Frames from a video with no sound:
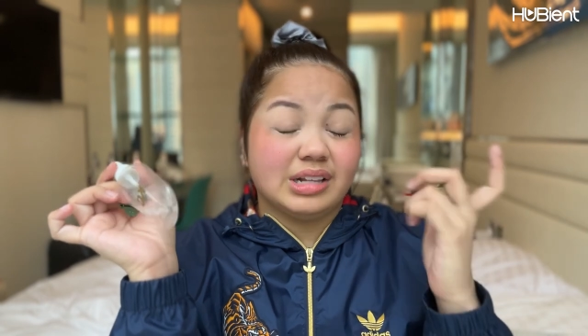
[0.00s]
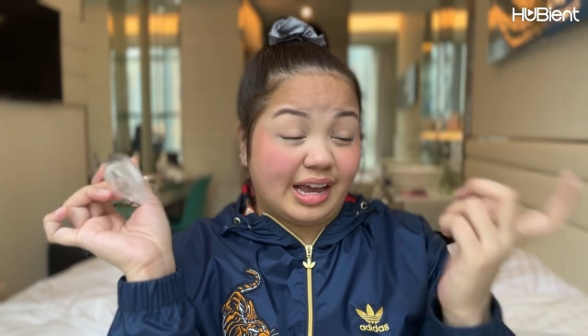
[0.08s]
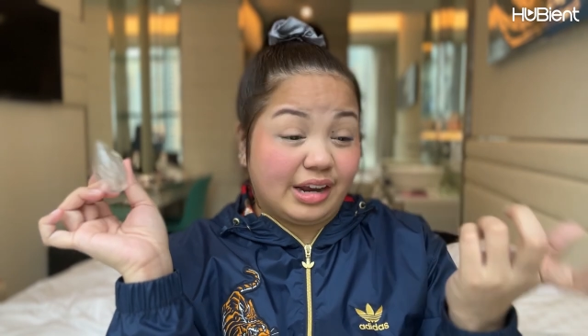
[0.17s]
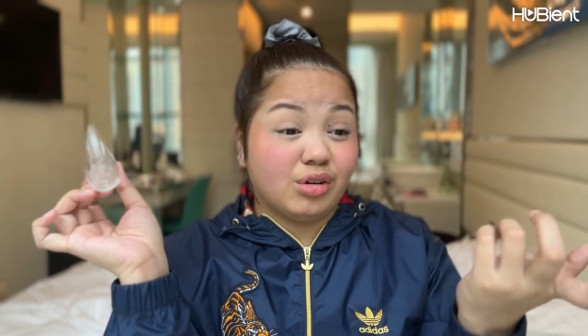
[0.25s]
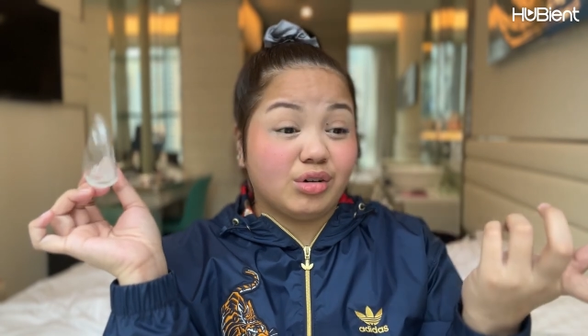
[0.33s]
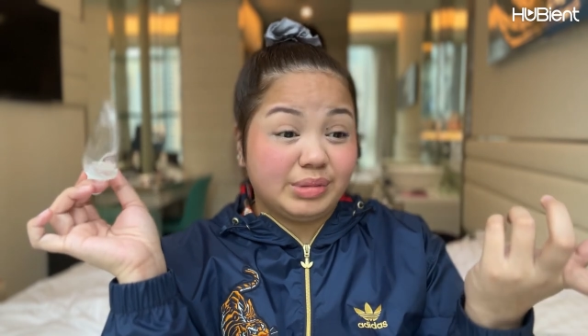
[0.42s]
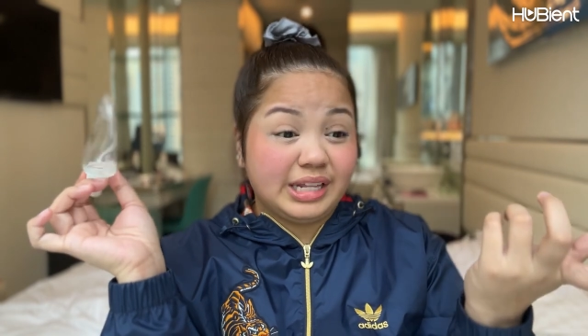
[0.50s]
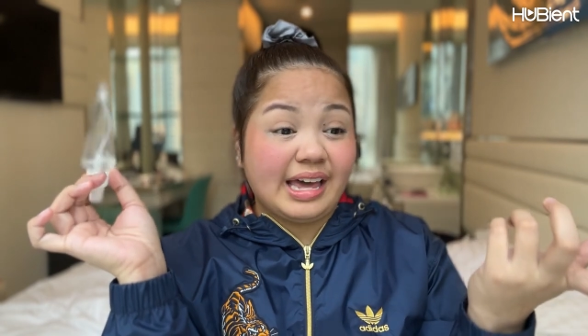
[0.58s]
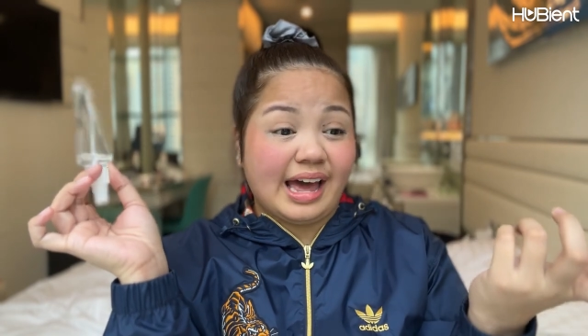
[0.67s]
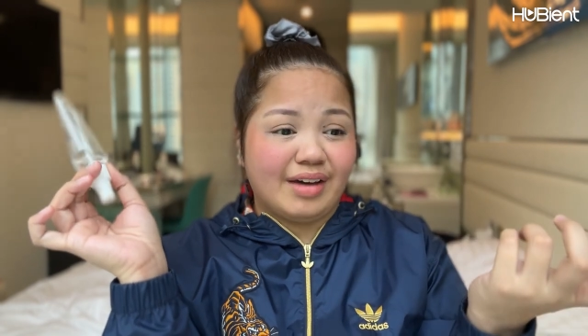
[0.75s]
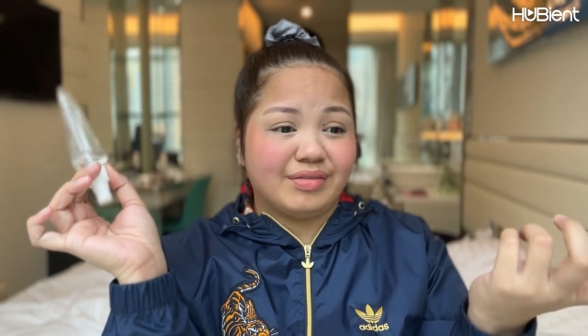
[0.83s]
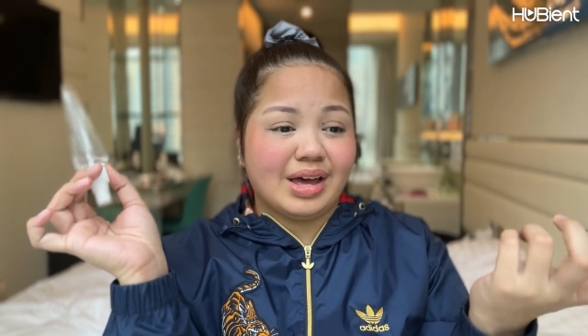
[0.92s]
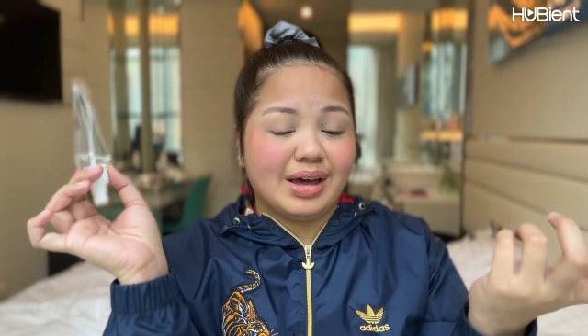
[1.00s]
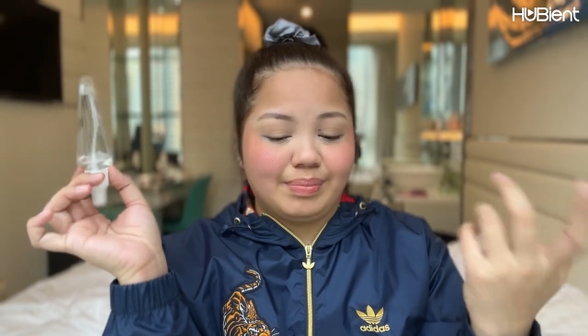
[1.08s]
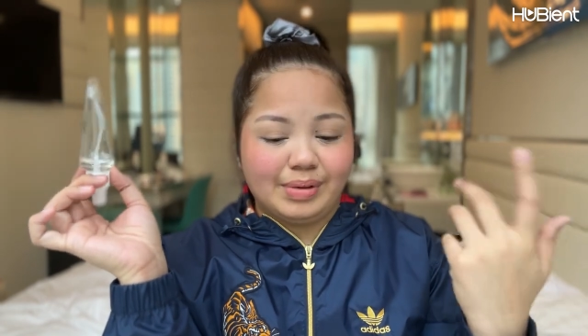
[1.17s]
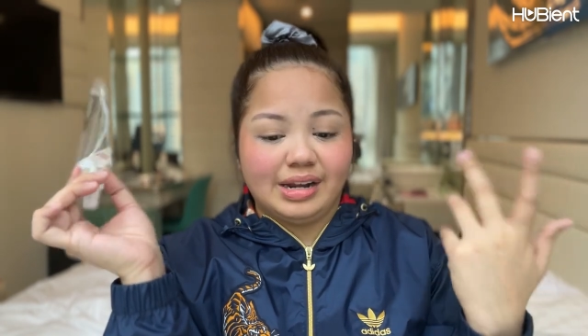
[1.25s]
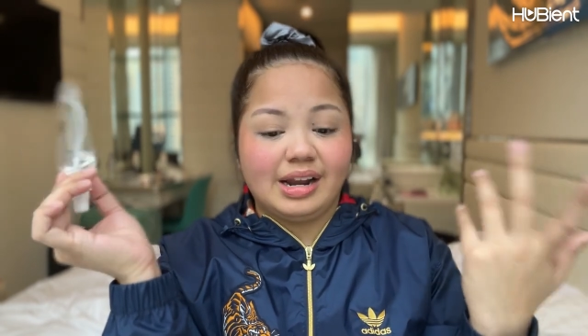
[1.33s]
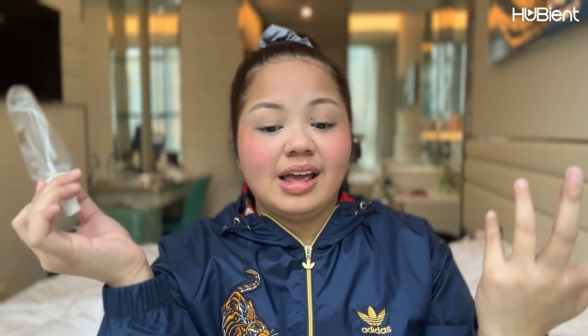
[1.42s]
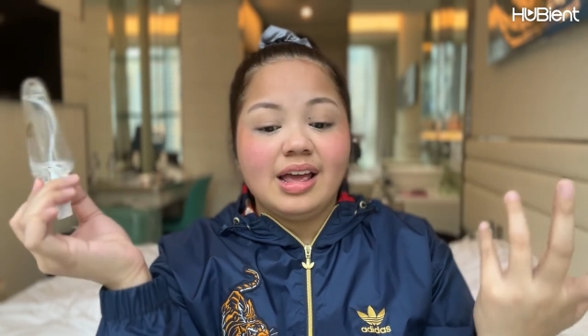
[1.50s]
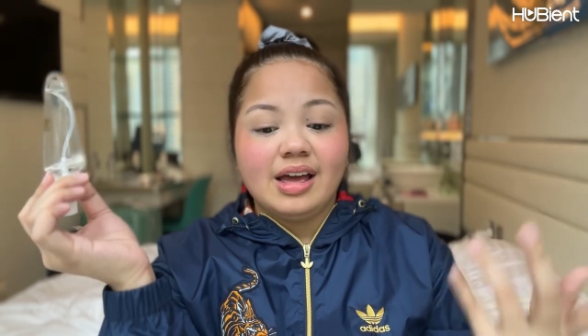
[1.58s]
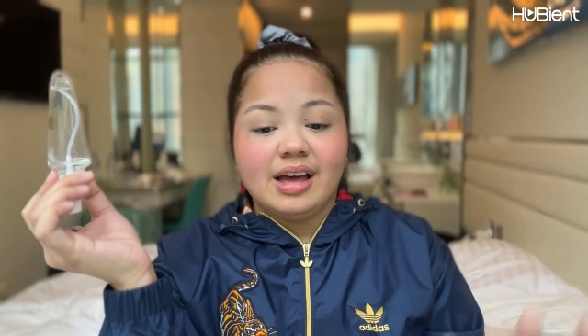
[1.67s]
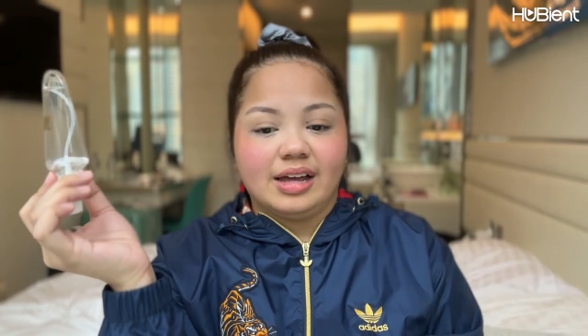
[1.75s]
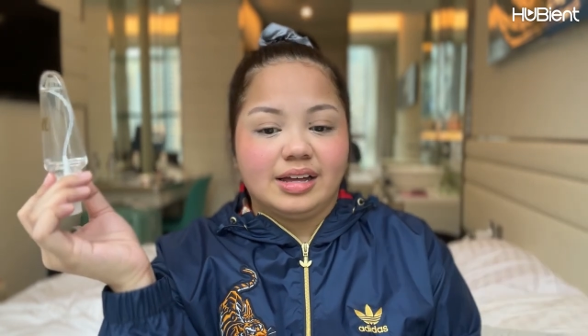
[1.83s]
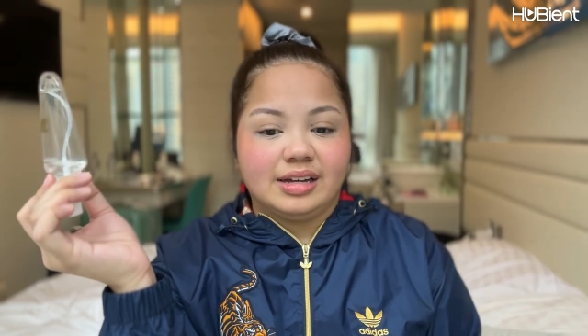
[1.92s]
I normally have that, but
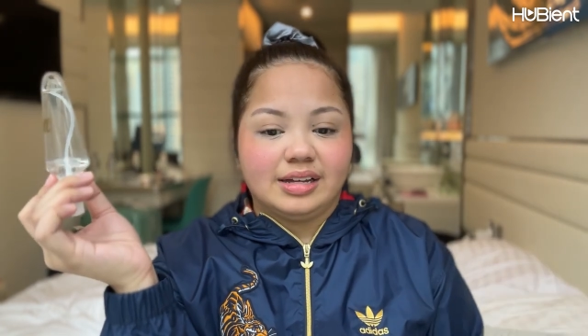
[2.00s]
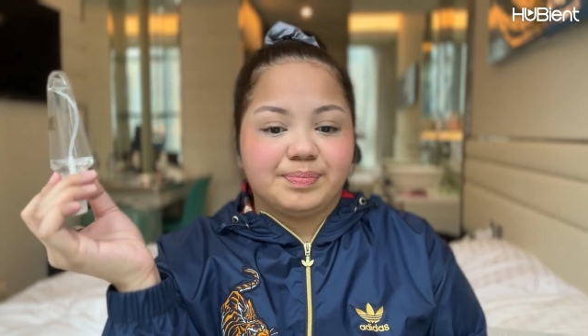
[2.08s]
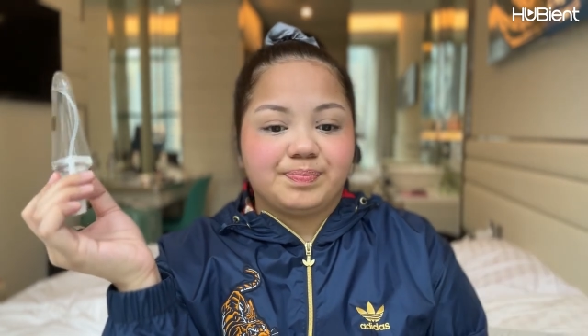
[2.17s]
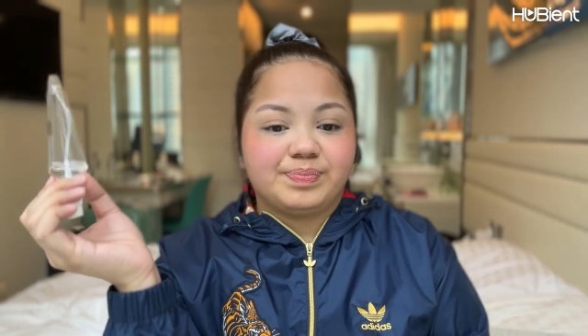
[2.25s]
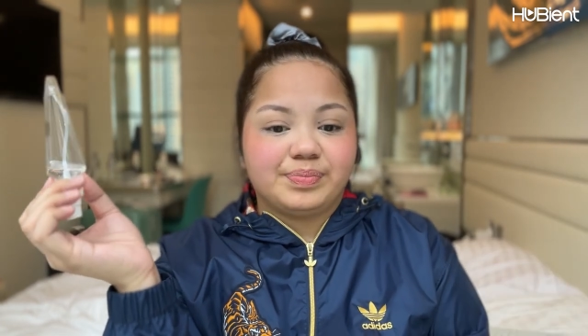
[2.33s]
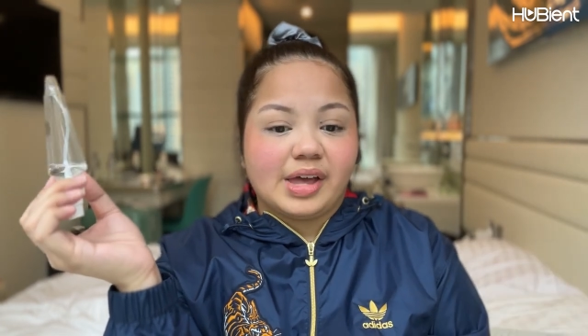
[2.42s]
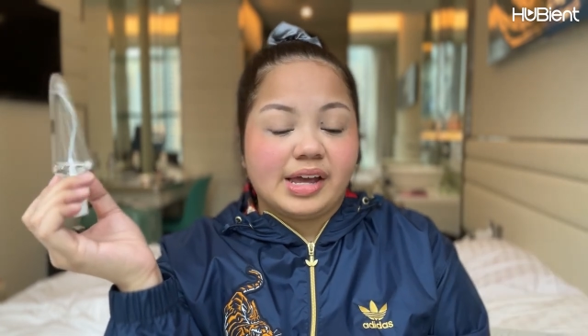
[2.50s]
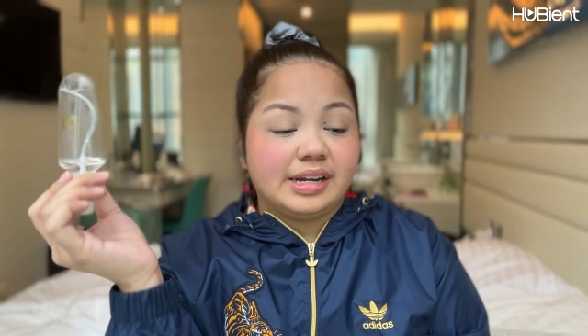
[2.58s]
I